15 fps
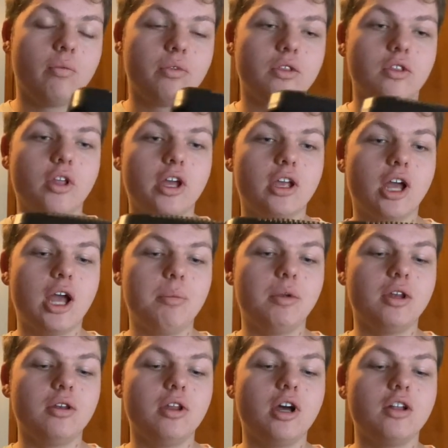Like, I
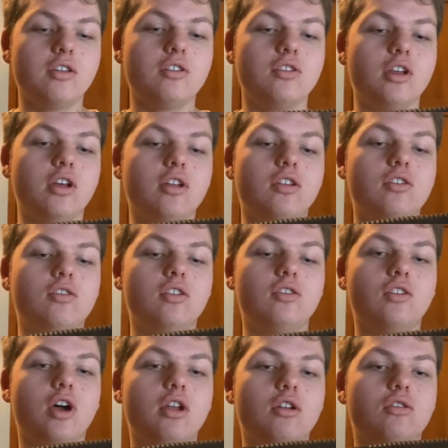mean, not to say that this
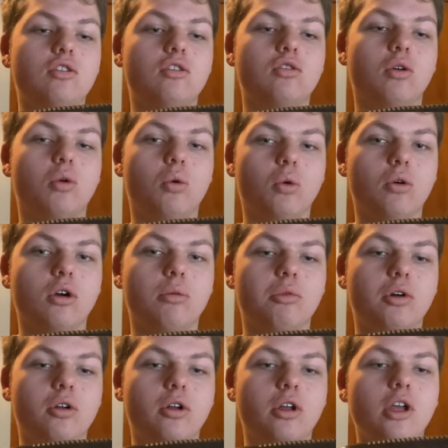design is just
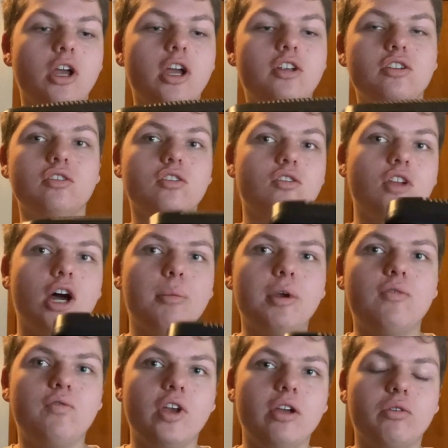horrible, it's not my
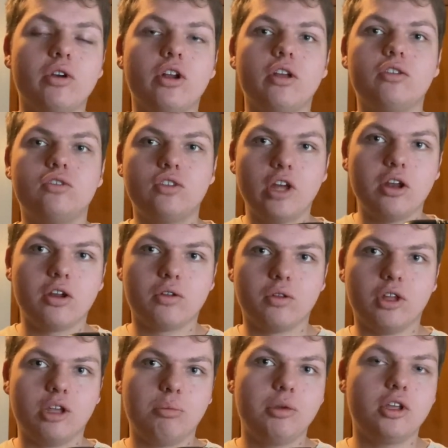favorite
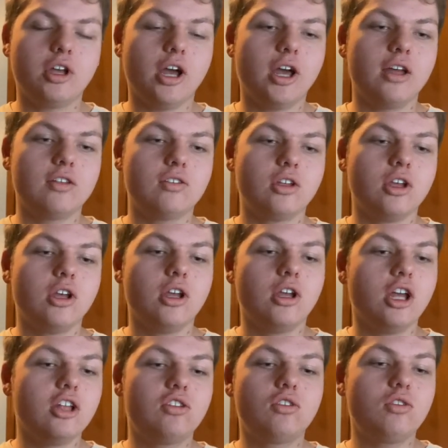aesthetically, because
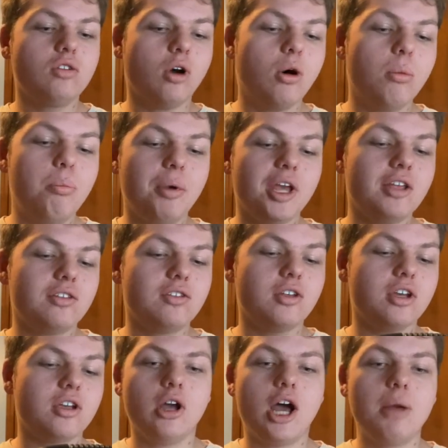it's so
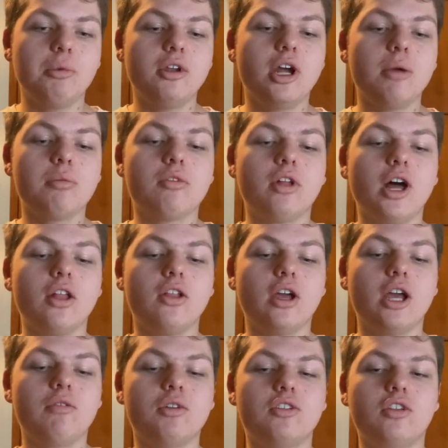basic. I mean, I'm glad I
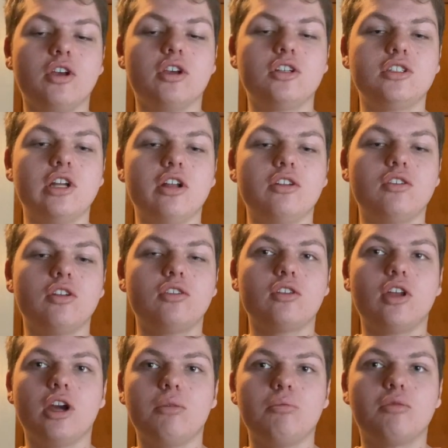have a Sega Genesis, and
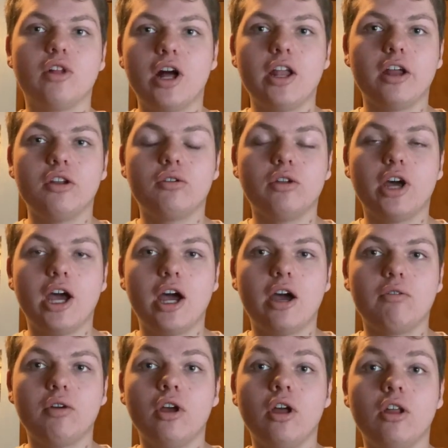I'm glad I don't
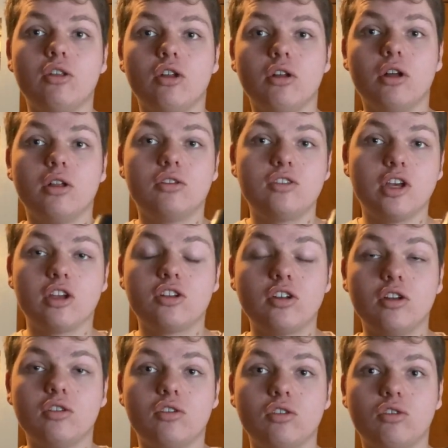have the Sega
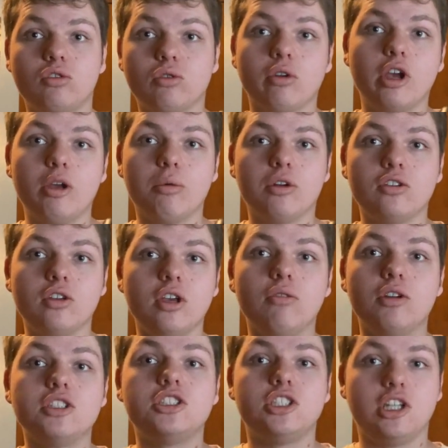Genesis 3, where it's
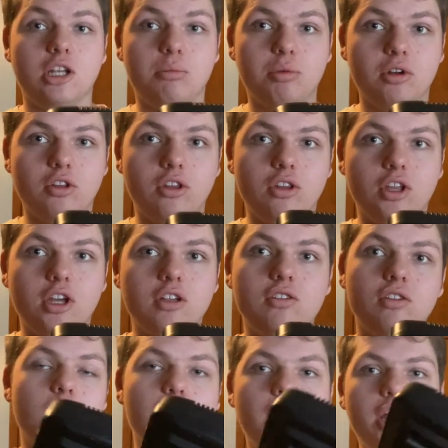even cheaper than
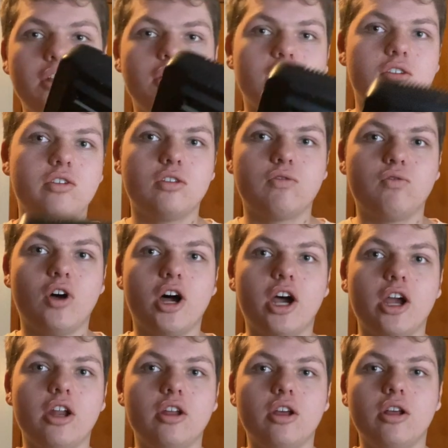this, but I think it's just
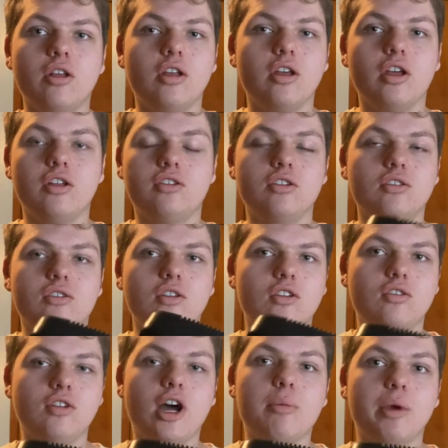fine. It's
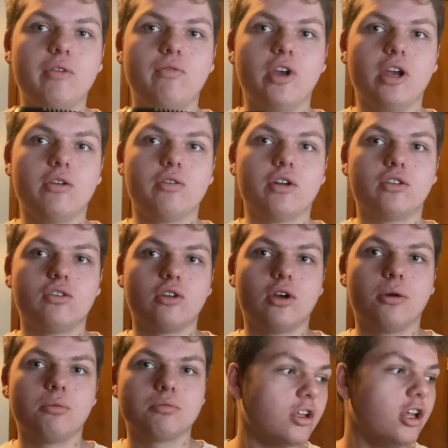not my favorite,
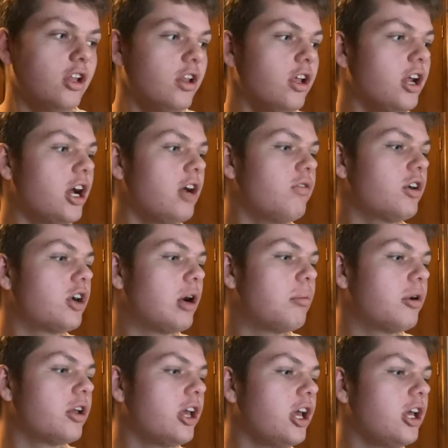so. And then I have a couple
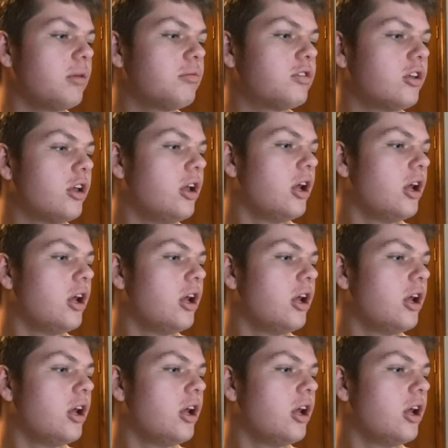games.